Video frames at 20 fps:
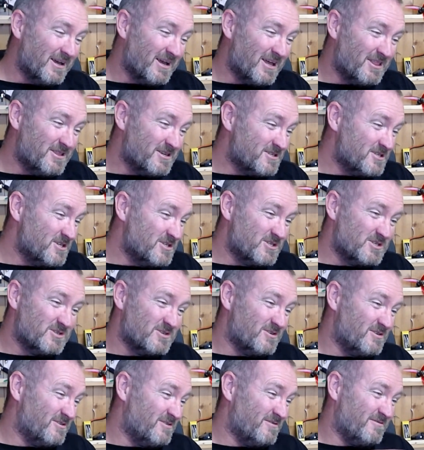And this is
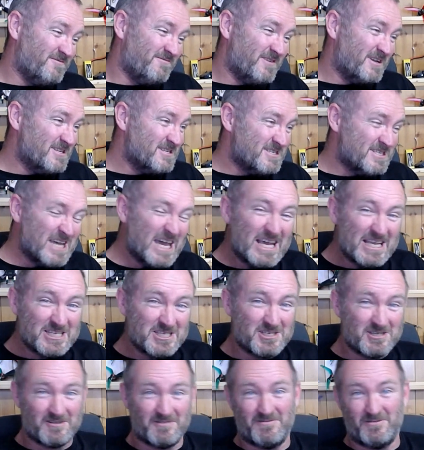
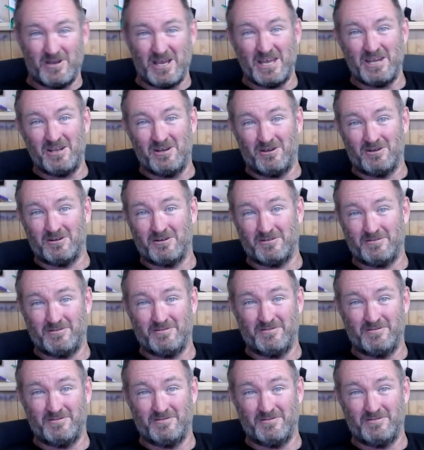fantastic for analog